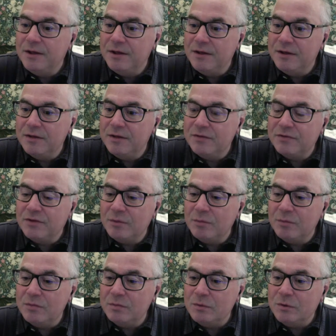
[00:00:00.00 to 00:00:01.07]

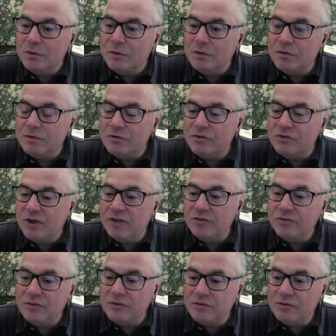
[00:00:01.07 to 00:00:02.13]
some good
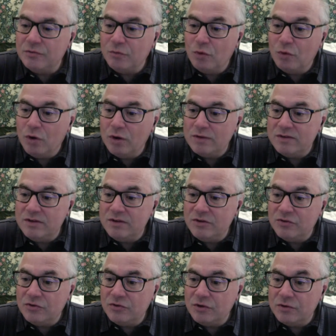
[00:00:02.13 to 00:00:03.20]
suggestions for
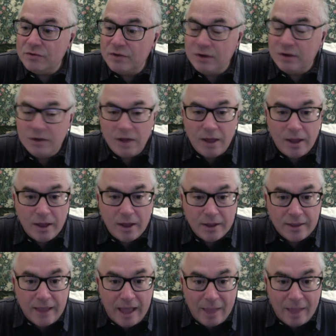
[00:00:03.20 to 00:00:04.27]
t-shirts and uh,
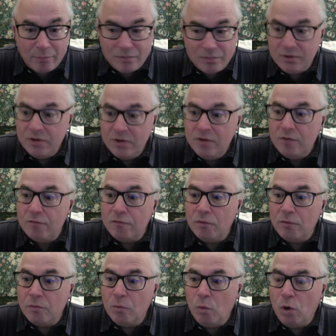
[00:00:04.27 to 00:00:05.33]
caps
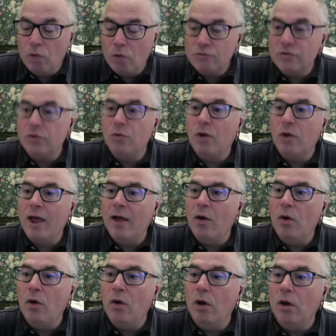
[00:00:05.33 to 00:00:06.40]
from Walter Ra
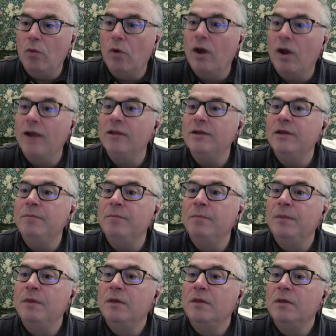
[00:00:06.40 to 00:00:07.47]
uh, Riley
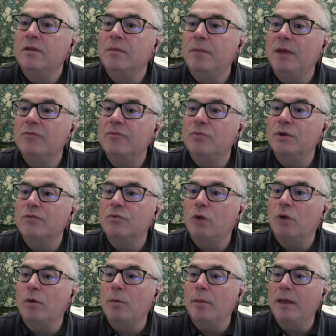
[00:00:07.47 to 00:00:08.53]
the best way to
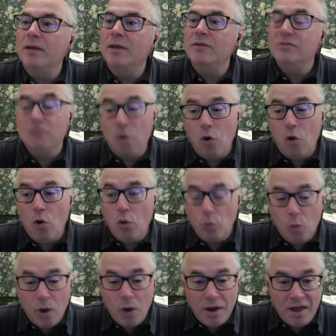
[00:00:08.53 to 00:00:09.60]
rob a bank is to own
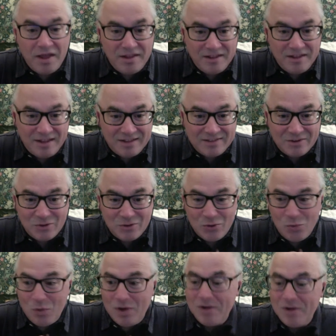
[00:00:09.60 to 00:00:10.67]
one. That's a good
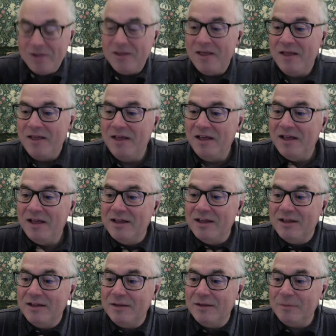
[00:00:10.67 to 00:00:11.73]
one.
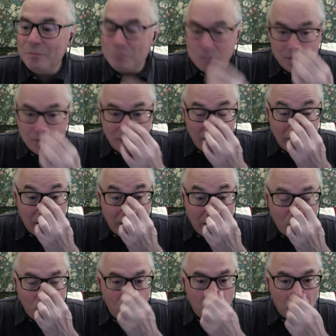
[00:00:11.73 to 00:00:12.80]
Um, yeah, I
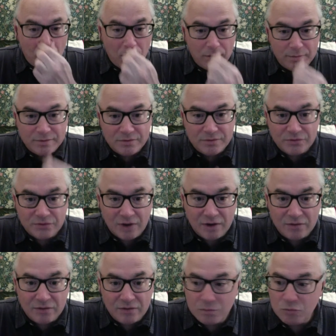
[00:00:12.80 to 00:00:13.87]
will probably design
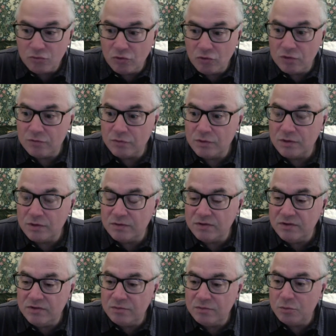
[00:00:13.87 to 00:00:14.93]
some shirts for the
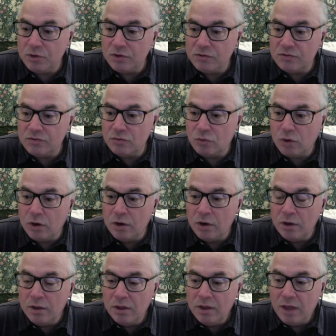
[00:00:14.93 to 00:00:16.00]
Teespring store.
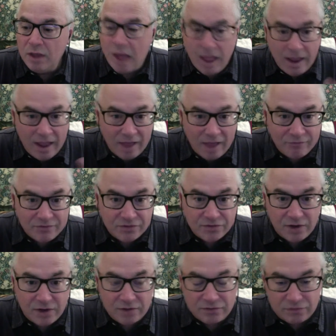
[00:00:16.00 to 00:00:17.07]
I have
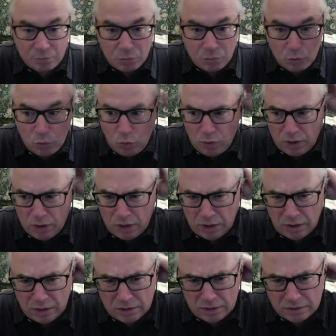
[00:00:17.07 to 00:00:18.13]
designed some new uh,
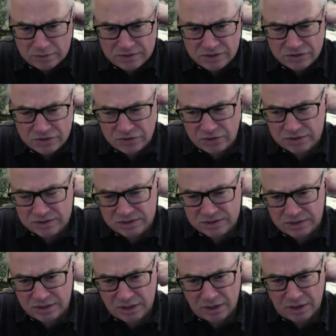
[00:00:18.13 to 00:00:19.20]
T-shirts
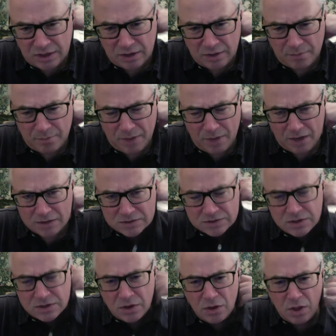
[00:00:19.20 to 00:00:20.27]
and uh, mugs.
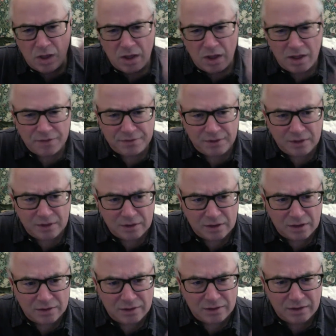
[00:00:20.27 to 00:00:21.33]
I think uh,
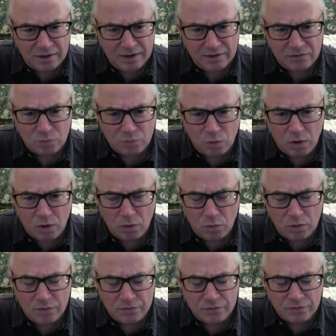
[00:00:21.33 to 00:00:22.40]
the latest one
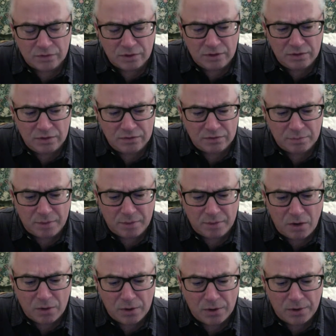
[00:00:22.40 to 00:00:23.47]
was uh, is about
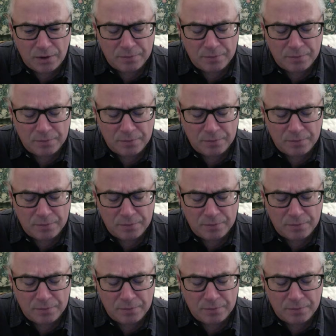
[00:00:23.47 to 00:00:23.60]
uh,